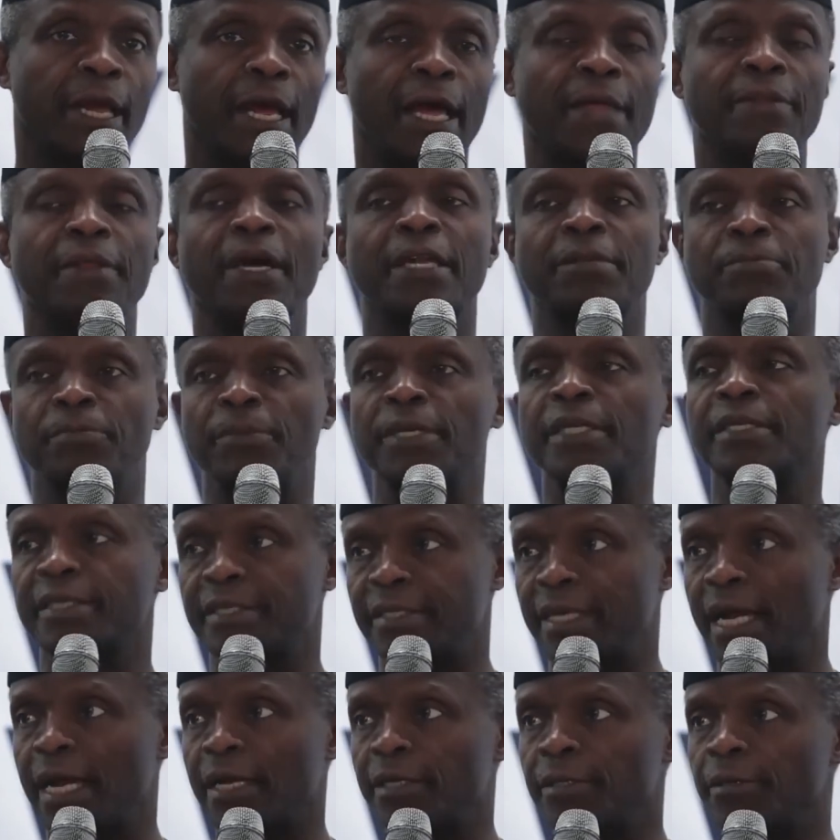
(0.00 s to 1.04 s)
and that means
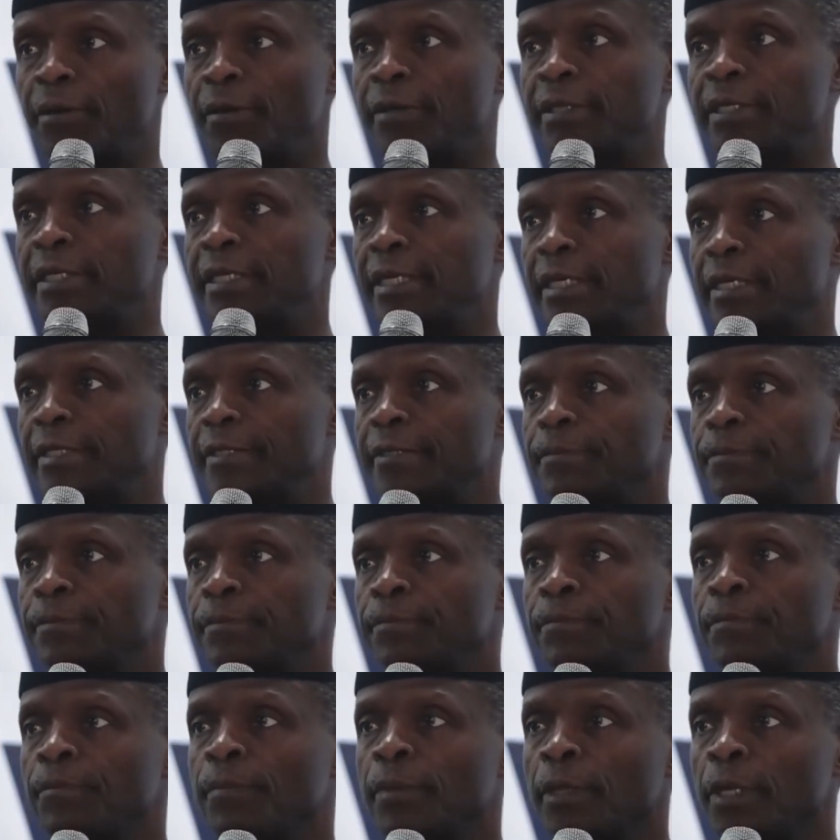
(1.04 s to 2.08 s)
tax holidays.
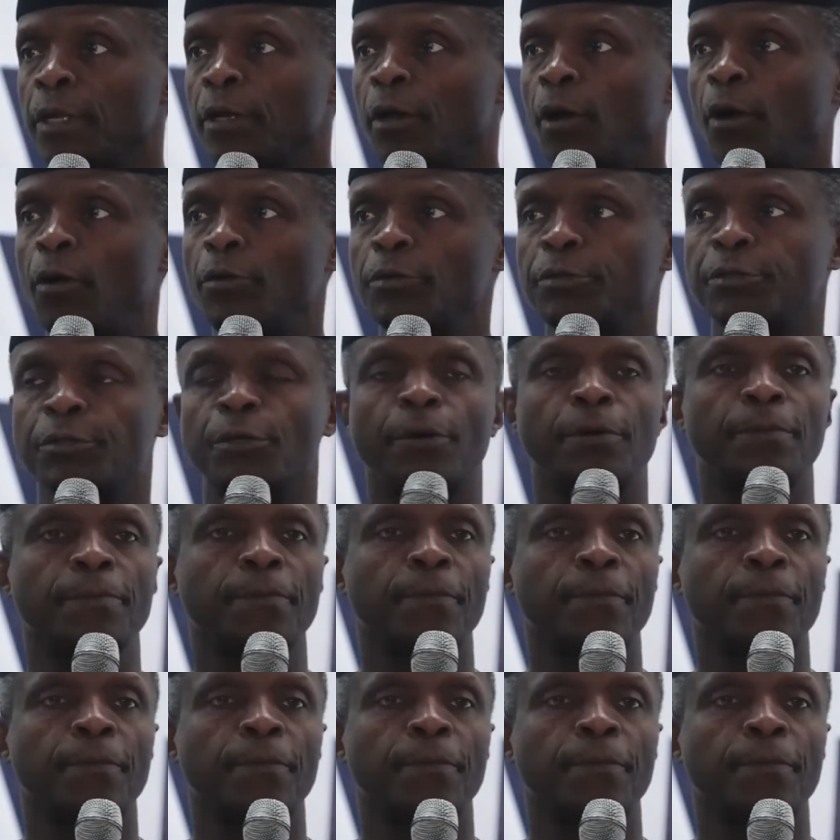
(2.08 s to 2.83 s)
Also,